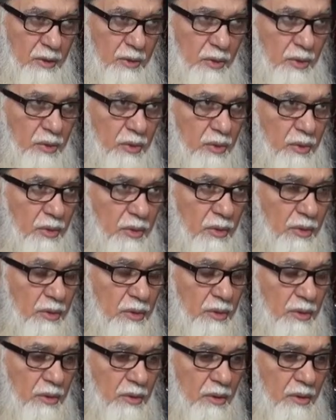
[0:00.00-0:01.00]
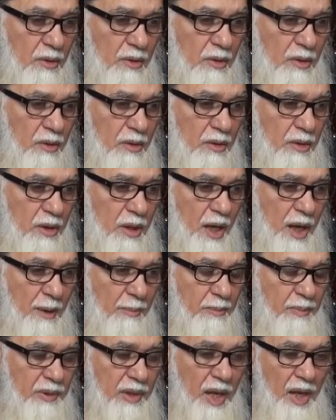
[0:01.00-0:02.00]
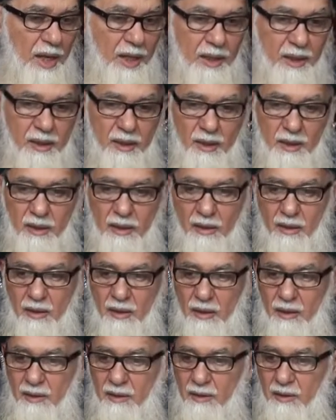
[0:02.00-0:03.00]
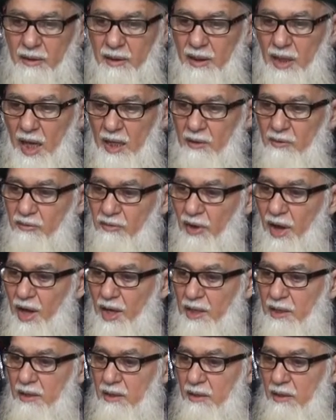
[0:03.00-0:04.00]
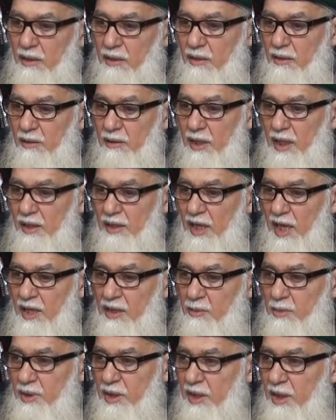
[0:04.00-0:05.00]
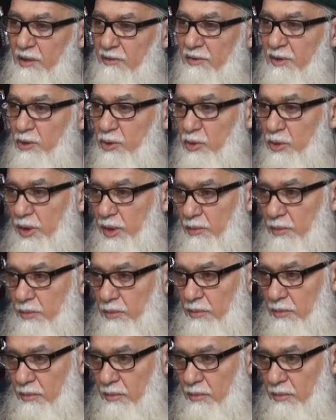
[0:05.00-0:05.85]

To apply the advice that has been given to him.